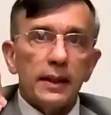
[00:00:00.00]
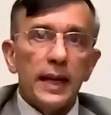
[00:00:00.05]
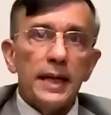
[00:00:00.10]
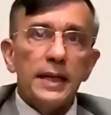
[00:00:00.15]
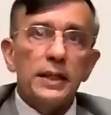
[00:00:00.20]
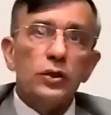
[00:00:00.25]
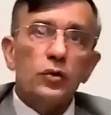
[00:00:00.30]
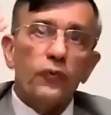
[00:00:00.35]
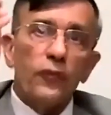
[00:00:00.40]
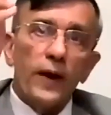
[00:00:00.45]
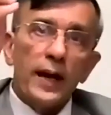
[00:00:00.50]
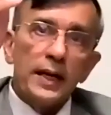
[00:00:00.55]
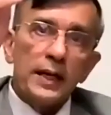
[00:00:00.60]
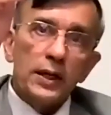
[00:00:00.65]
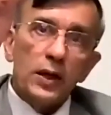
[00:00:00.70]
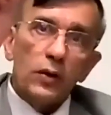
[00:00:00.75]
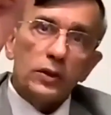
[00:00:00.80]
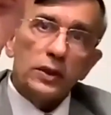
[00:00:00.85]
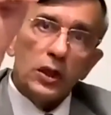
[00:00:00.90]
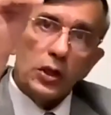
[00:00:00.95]
try to
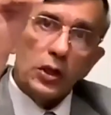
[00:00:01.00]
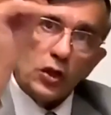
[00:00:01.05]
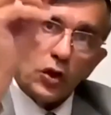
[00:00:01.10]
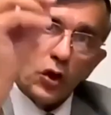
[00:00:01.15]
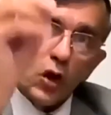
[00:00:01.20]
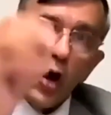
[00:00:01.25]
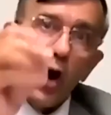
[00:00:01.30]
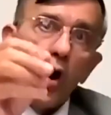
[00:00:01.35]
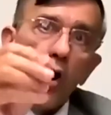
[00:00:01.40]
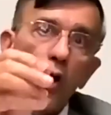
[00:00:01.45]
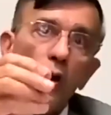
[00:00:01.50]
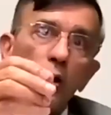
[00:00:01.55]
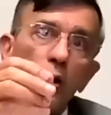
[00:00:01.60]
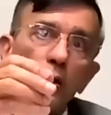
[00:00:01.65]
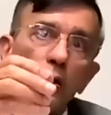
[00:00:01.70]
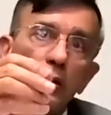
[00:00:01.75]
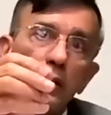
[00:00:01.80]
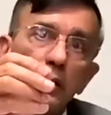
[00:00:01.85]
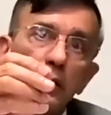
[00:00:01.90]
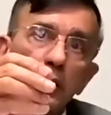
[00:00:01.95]
find out the law
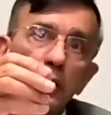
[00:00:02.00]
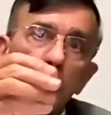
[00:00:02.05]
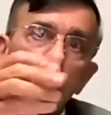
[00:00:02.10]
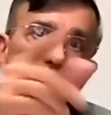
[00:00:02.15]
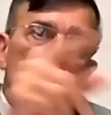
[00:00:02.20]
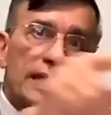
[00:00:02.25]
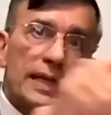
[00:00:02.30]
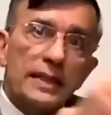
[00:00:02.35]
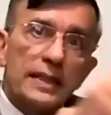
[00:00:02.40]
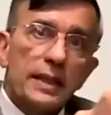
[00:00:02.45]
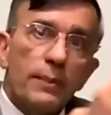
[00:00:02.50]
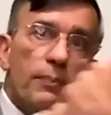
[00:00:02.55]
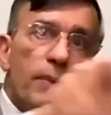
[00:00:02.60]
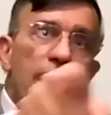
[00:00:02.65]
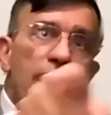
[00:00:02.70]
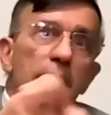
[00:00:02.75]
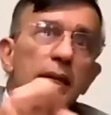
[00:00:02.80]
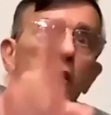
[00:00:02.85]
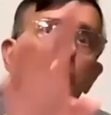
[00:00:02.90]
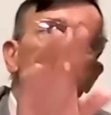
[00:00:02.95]
which has a
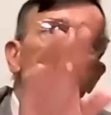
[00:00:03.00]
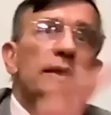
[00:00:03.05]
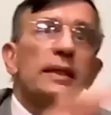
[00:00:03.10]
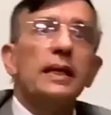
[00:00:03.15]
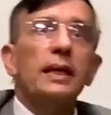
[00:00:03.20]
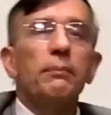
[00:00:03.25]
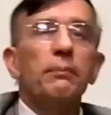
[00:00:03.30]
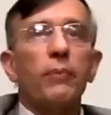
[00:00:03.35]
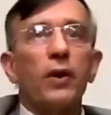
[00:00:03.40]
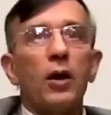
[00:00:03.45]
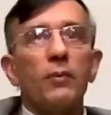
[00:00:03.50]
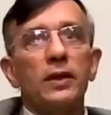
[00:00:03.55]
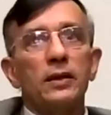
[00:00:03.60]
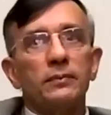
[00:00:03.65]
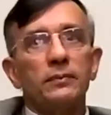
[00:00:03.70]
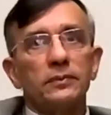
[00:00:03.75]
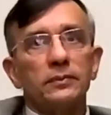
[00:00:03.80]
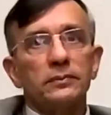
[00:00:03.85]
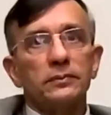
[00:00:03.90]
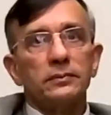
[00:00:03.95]
bearing on the
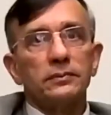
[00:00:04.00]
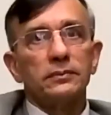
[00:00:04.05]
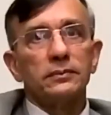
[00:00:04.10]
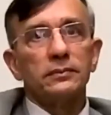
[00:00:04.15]
problem.